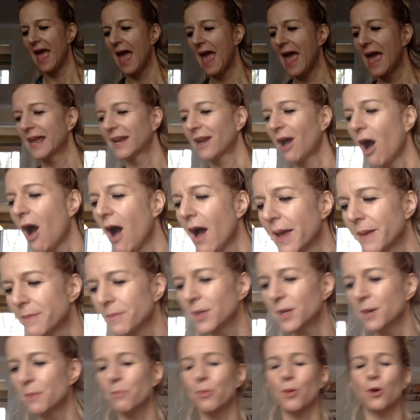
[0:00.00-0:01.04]
And I'm
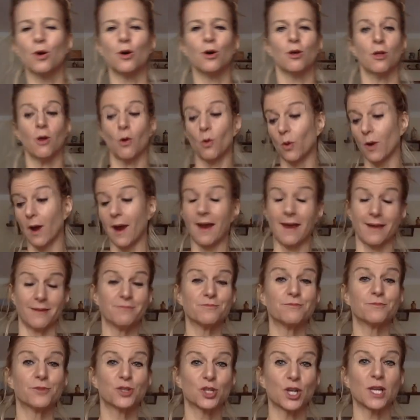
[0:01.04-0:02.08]
going to pull, or I
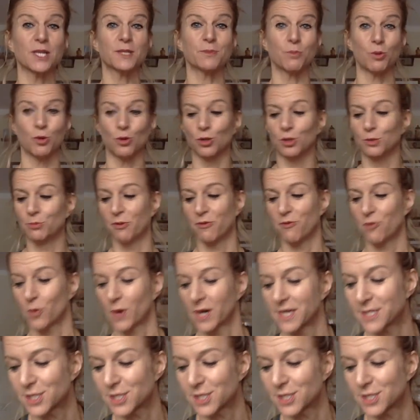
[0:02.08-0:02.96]
just pulled before I